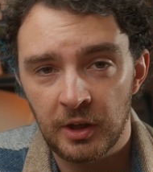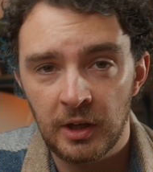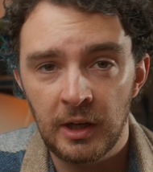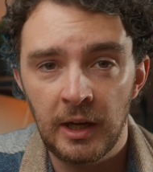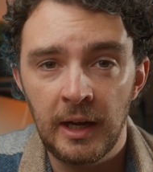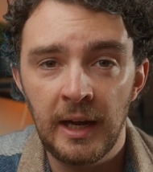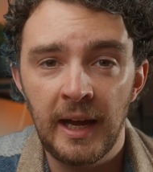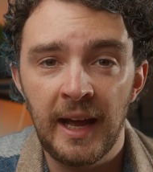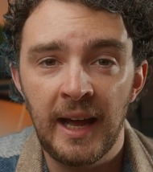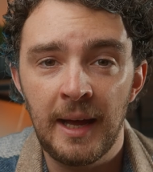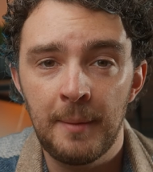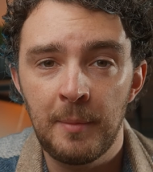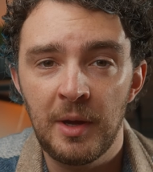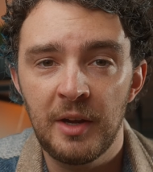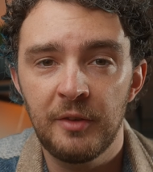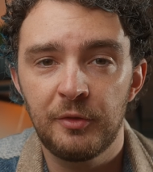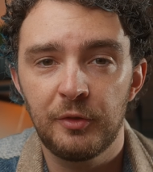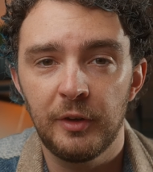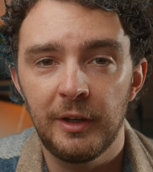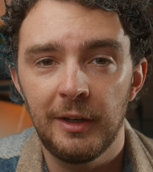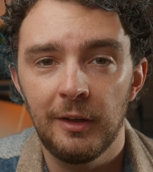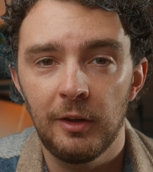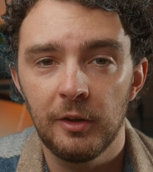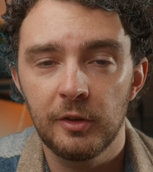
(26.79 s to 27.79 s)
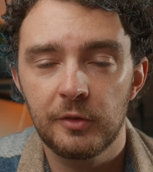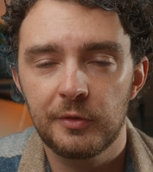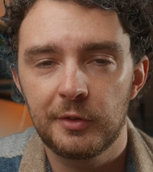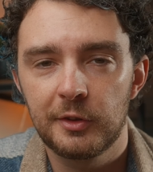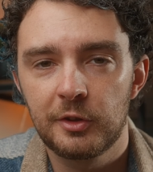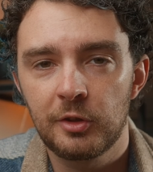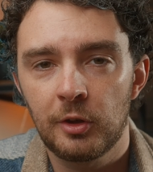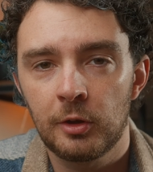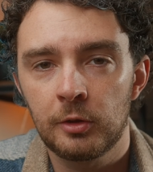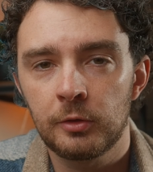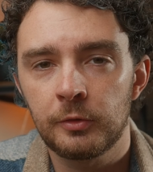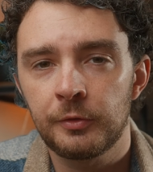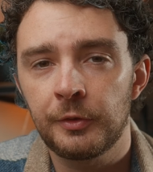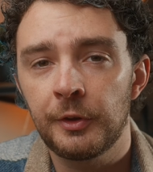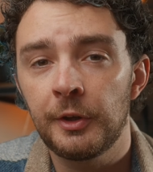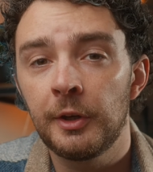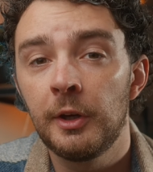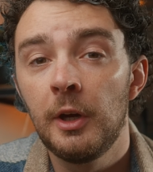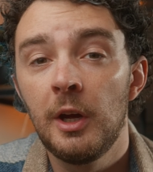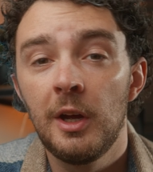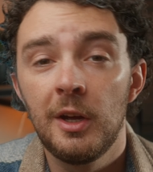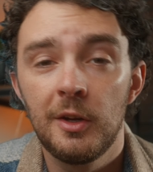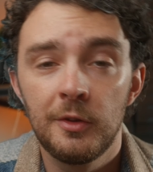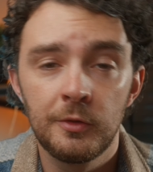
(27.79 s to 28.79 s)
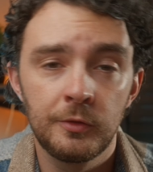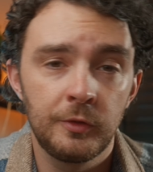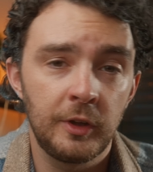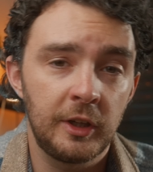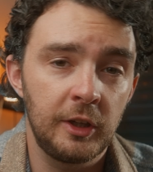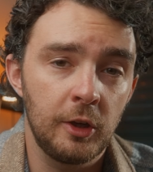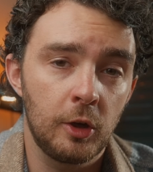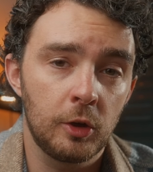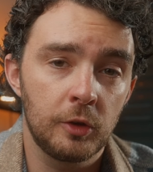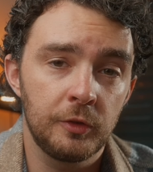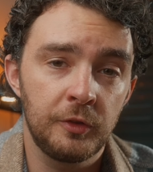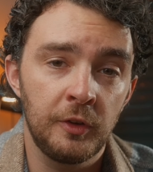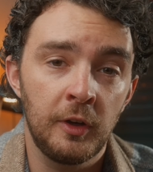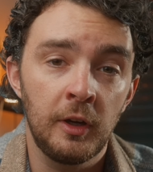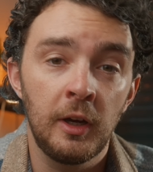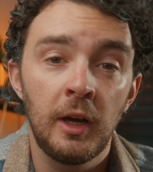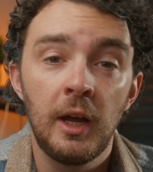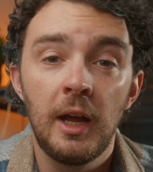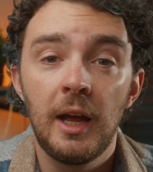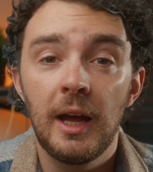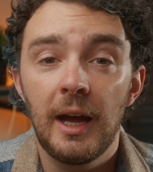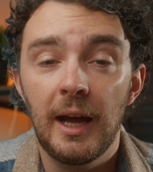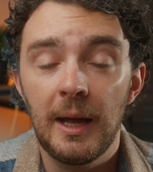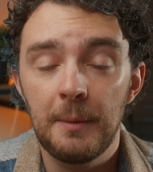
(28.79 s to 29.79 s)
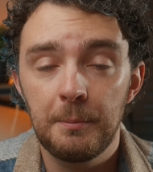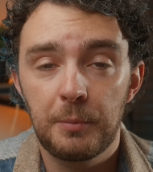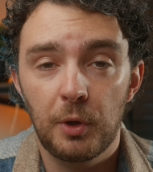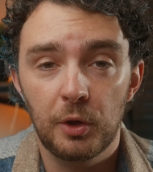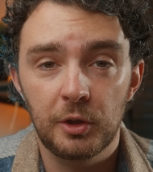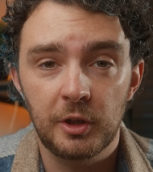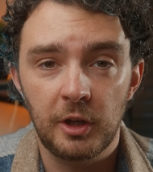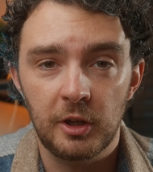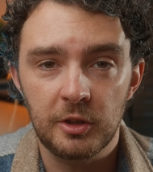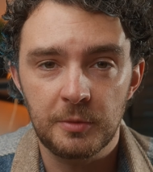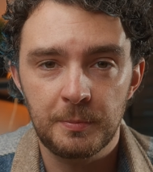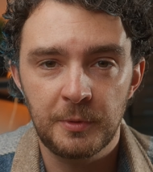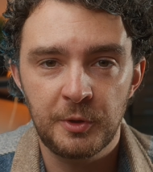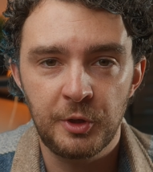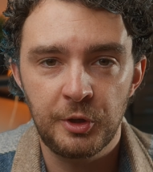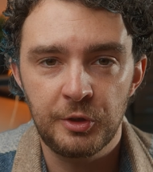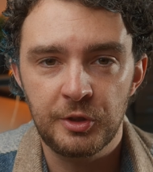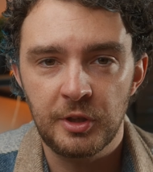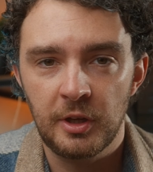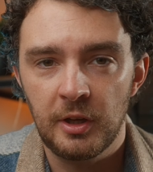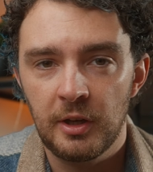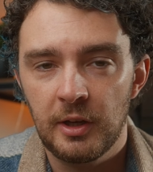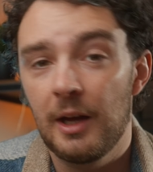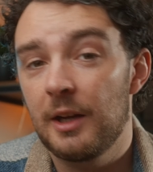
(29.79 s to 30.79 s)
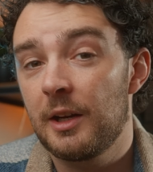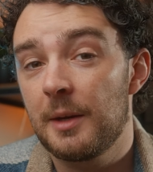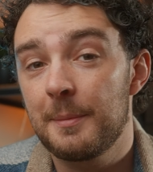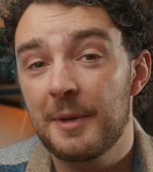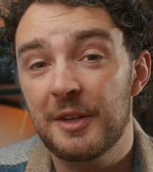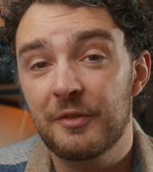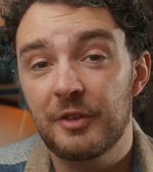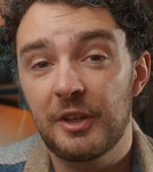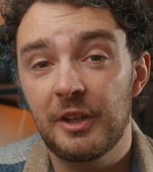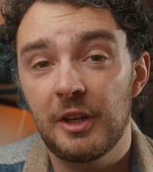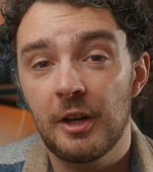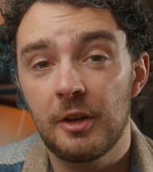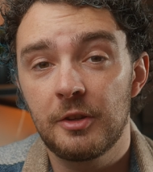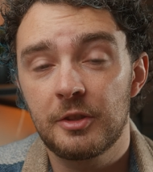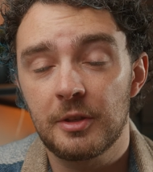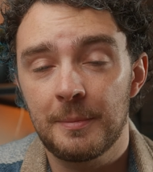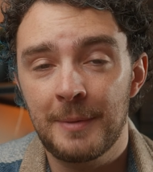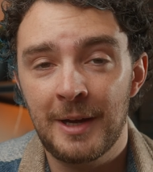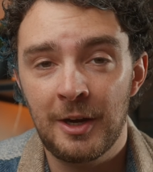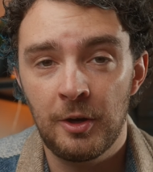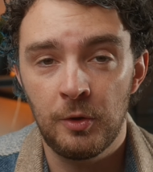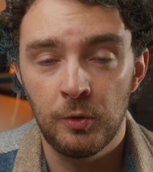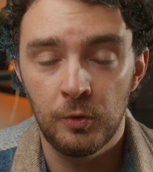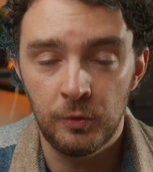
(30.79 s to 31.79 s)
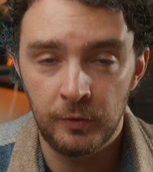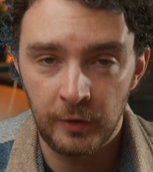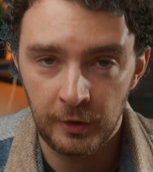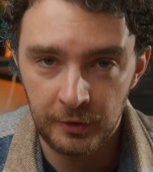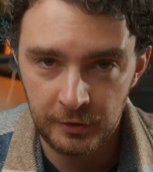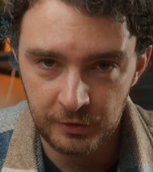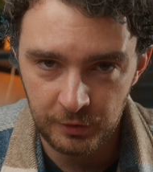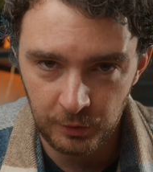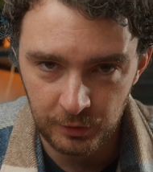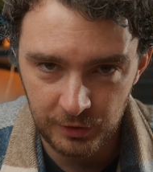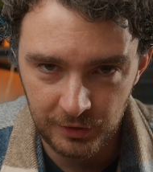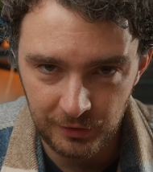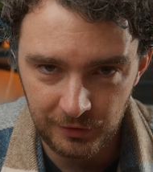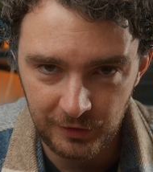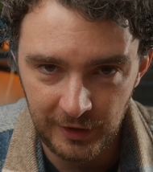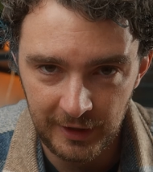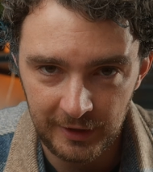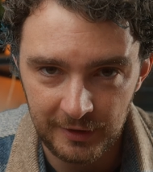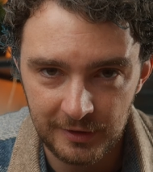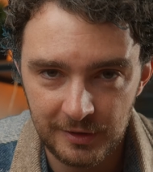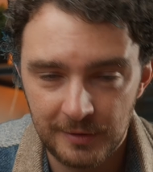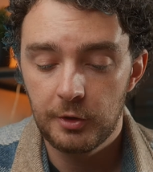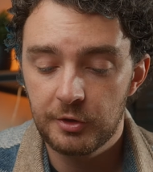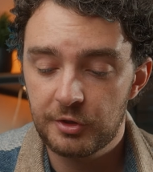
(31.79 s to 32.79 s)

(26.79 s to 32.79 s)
I am a freelance photographer, videographer and podcast producer, and I make videos about all those sorts of things.